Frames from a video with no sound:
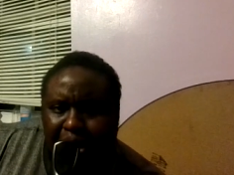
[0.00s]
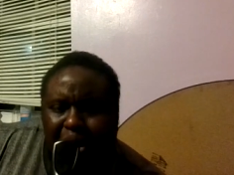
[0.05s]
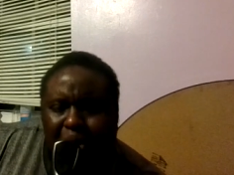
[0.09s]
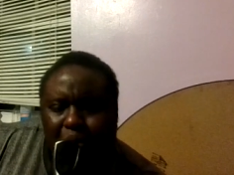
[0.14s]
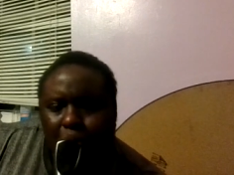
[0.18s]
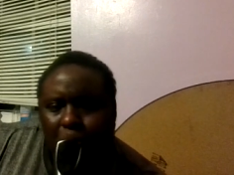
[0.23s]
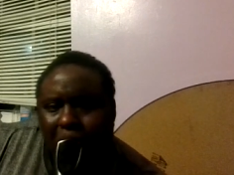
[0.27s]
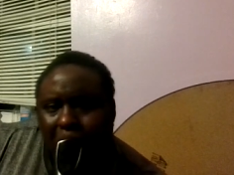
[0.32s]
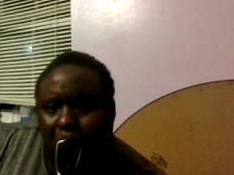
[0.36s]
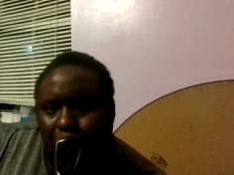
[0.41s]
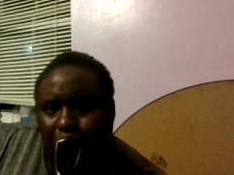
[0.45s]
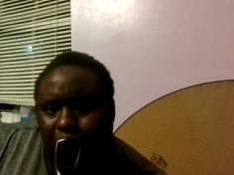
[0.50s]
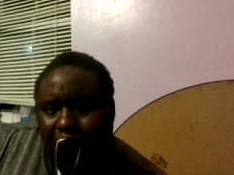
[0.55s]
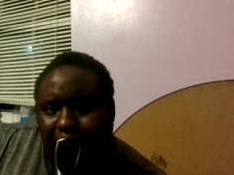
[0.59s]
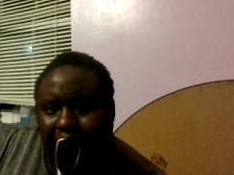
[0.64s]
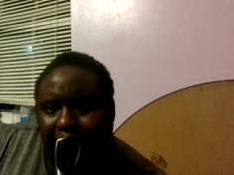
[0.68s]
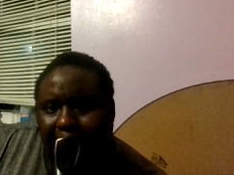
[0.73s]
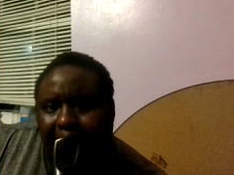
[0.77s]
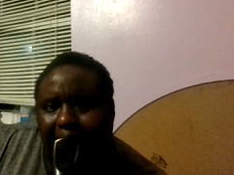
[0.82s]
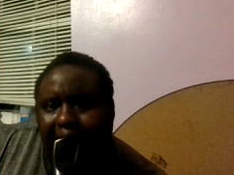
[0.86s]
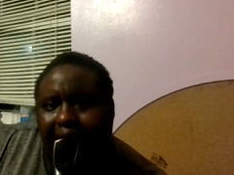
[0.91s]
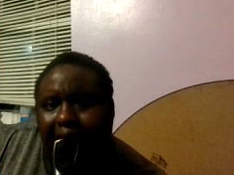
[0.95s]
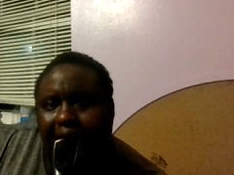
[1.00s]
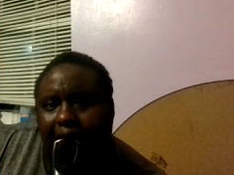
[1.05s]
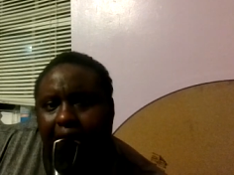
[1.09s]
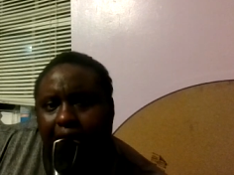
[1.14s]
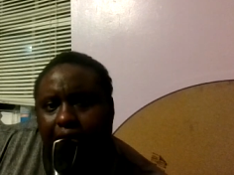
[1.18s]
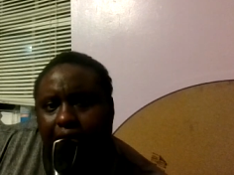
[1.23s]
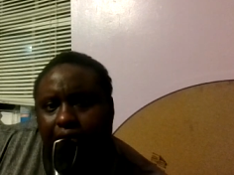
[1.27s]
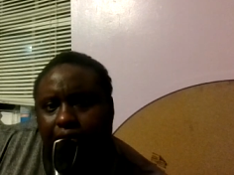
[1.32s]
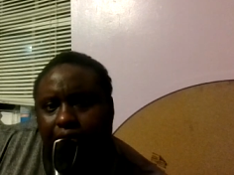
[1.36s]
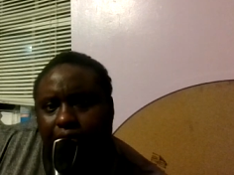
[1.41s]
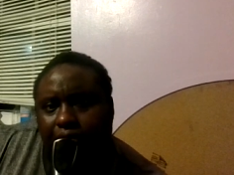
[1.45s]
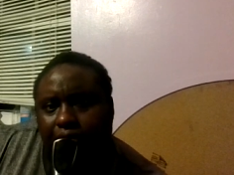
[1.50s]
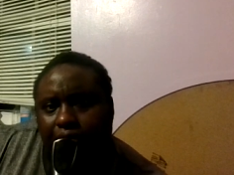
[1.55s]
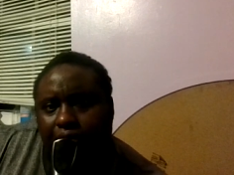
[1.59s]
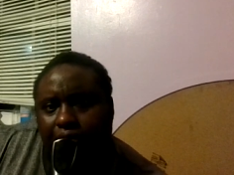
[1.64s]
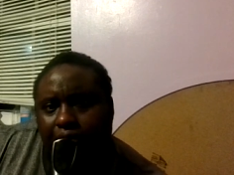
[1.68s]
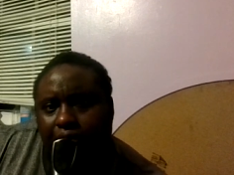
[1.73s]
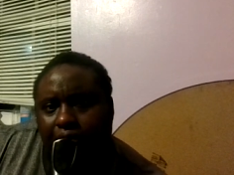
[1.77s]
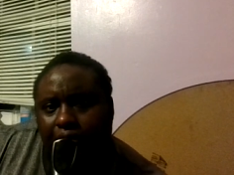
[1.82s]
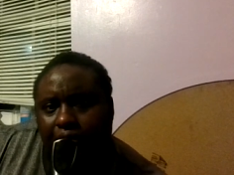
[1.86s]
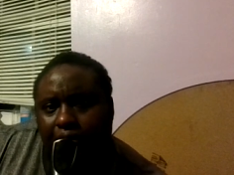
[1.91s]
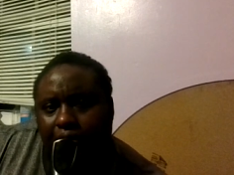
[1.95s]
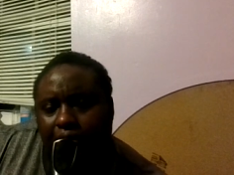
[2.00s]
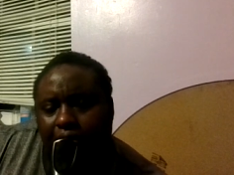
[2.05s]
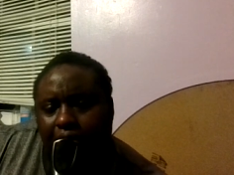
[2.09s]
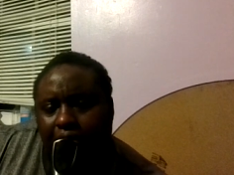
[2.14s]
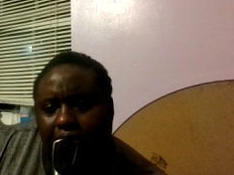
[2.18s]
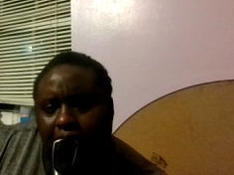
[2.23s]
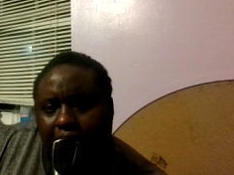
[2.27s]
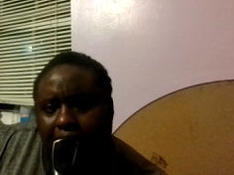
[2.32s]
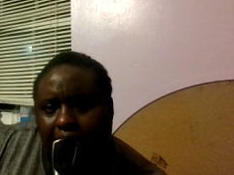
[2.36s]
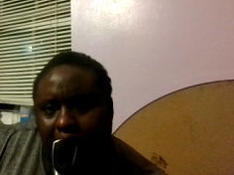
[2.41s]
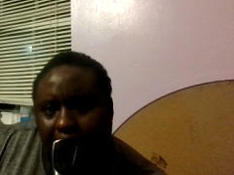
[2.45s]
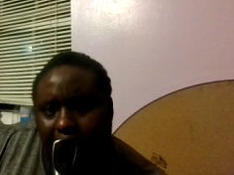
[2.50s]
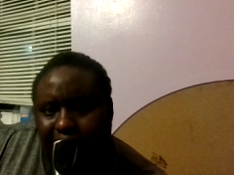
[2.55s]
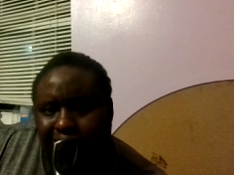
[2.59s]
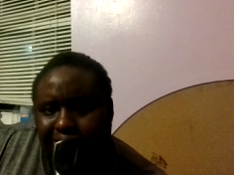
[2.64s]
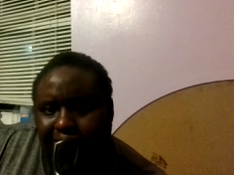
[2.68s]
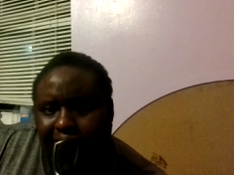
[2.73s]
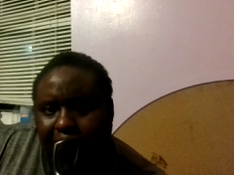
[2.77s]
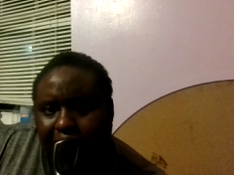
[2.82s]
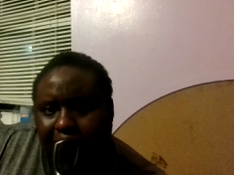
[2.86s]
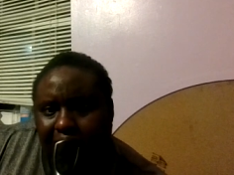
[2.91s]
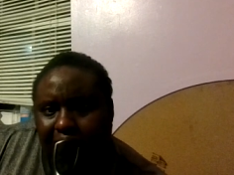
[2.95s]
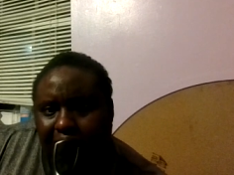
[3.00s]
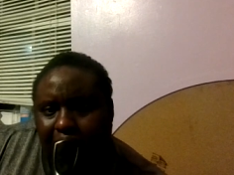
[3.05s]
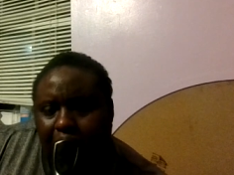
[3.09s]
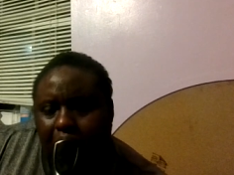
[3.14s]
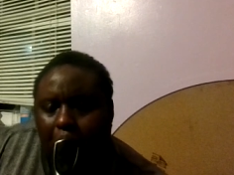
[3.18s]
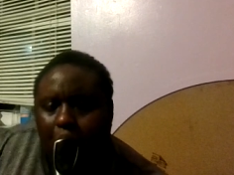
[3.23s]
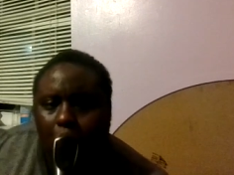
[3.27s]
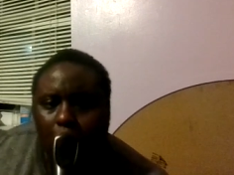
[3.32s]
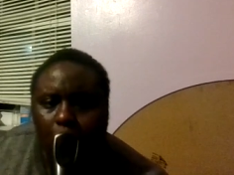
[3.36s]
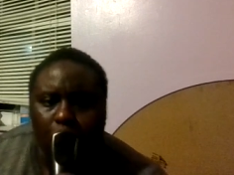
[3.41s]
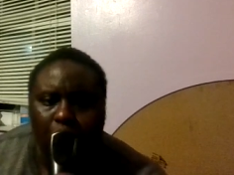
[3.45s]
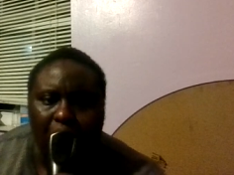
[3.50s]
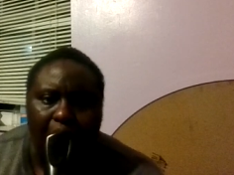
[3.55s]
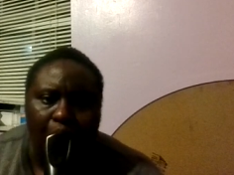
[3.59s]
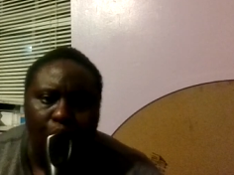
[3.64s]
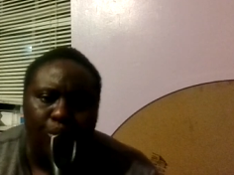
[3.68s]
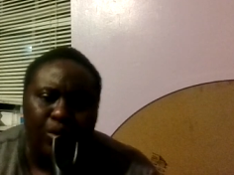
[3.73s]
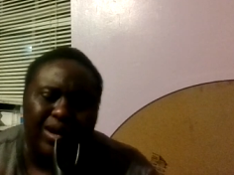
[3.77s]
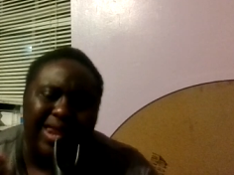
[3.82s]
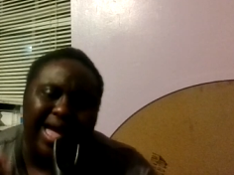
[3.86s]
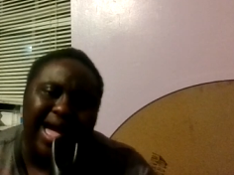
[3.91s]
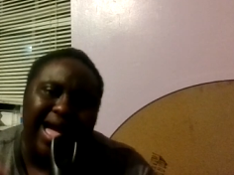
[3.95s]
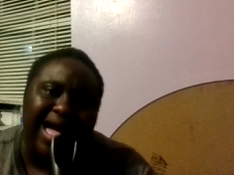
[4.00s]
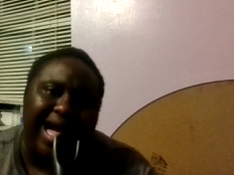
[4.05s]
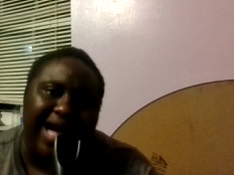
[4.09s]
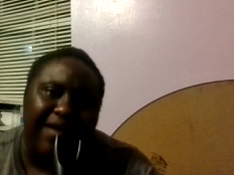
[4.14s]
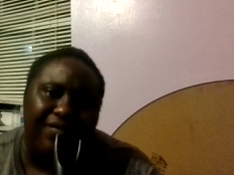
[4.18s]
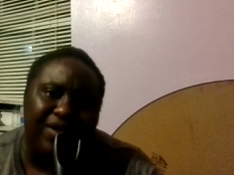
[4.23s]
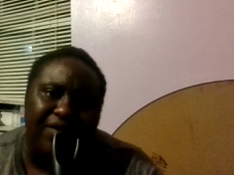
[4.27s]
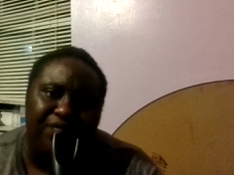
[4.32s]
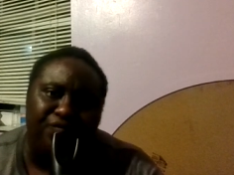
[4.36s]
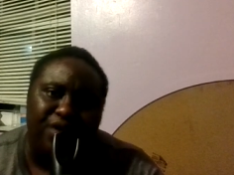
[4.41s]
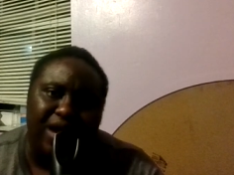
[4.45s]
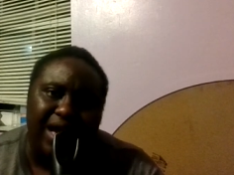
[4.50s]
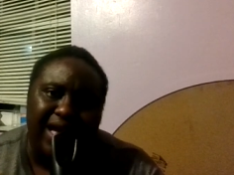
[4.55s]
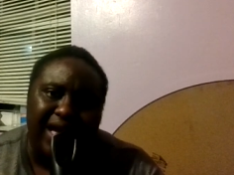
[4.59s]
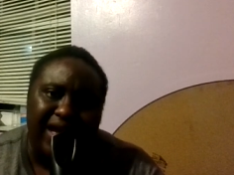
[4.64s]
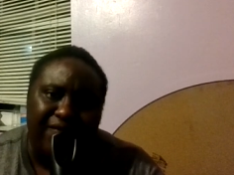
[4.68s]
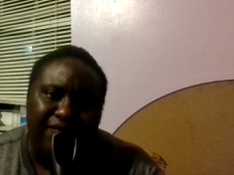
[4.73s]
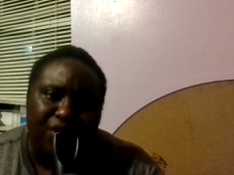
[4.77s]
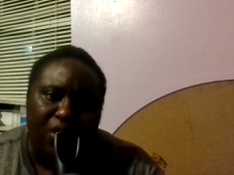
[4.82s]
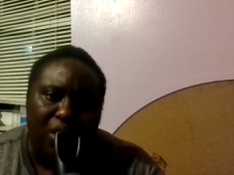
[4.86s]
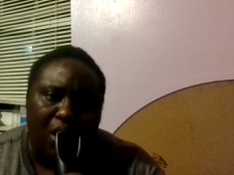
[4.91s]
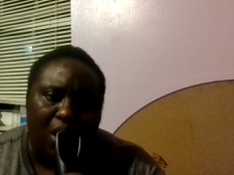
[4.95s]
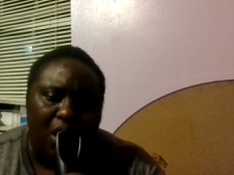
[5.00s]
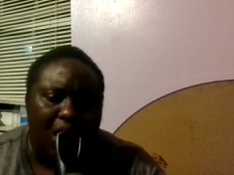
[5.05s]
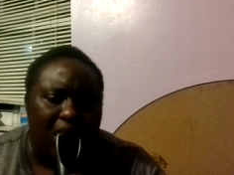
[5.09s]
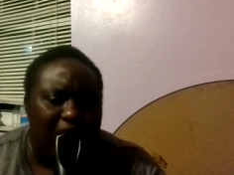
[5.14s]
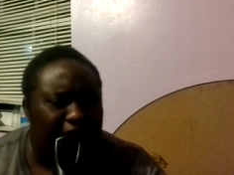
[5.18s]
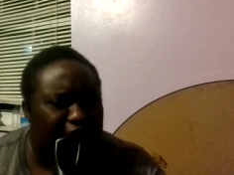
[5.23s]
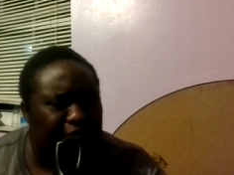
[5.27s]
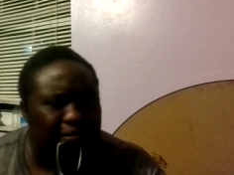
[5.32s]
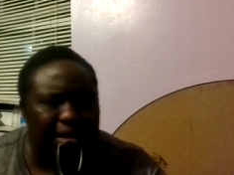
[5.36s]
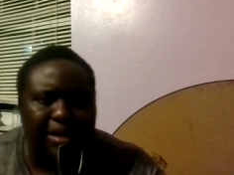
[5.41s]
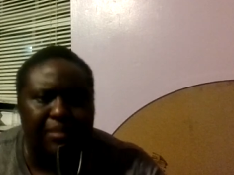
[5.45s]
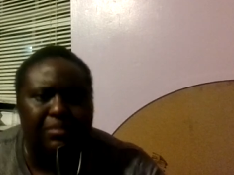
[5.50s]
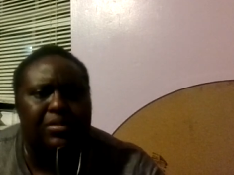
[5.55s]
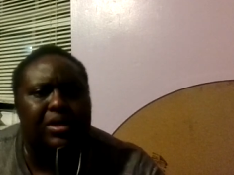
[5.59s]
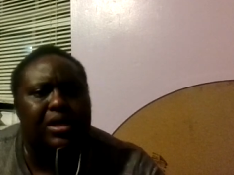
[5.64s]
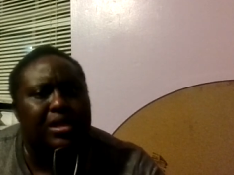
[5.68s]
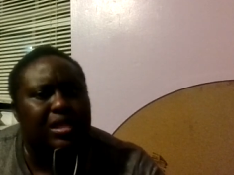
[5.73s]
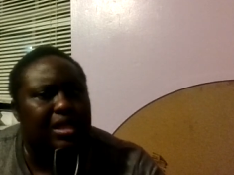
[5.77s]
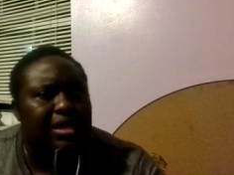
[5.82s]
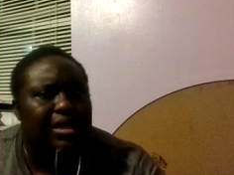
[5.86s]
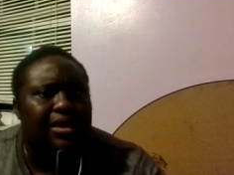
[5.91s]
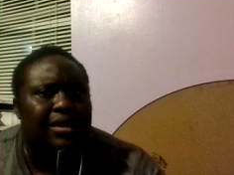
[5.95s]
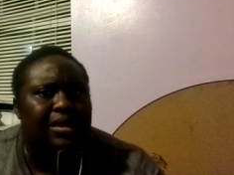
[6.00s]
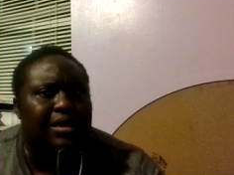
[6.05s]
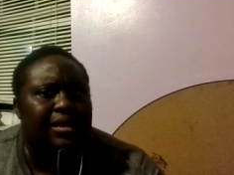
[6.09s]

What would I have? You said, I mean? What would I have if I give her all of my money?